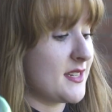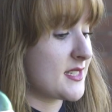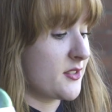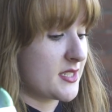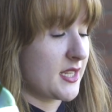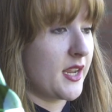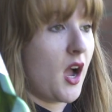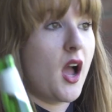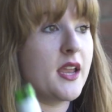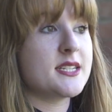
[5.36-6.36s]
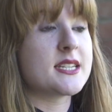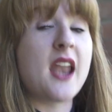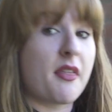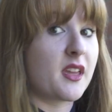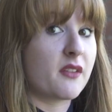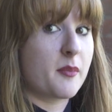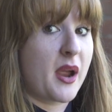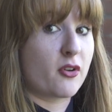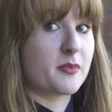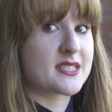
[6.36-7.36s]
this. Seriously, I did nothing for
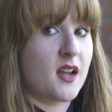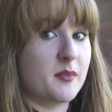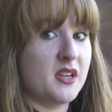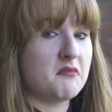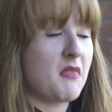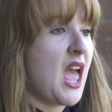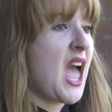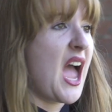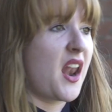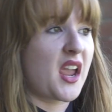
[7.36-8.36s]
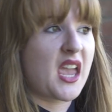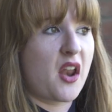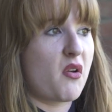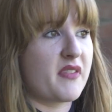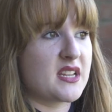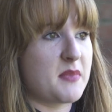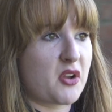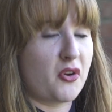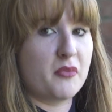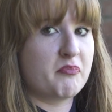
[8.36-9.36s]
my group assignment and I cannot face
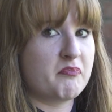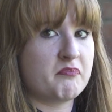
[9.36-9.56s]
my group.